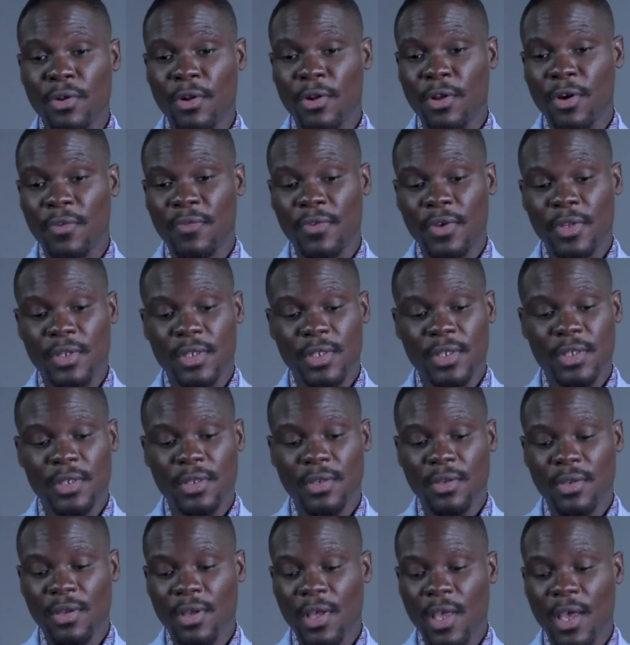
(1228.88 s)
love it,
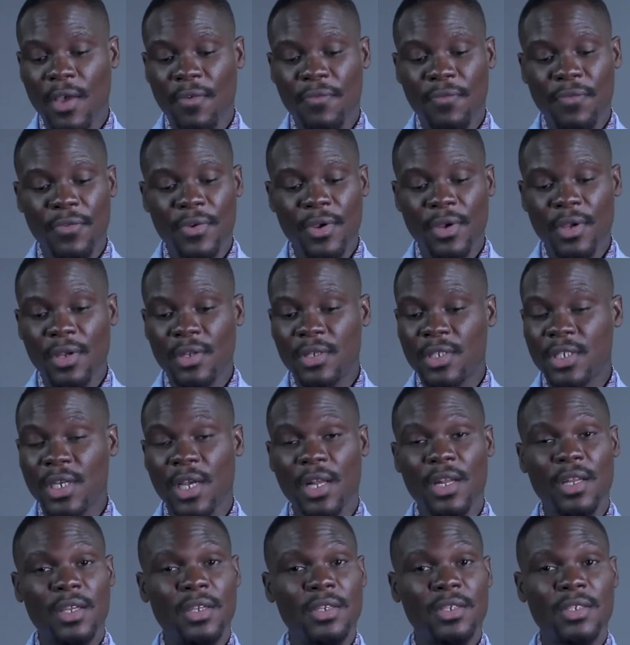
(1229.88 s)
every
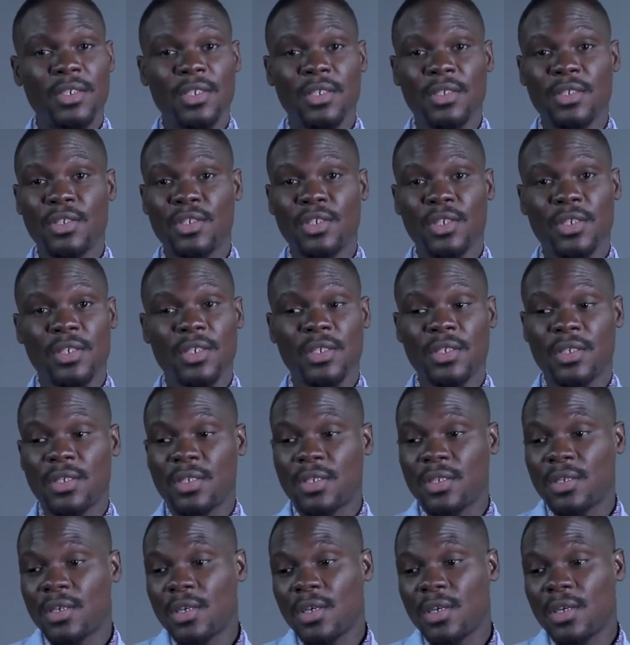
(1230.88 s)
challenge is just,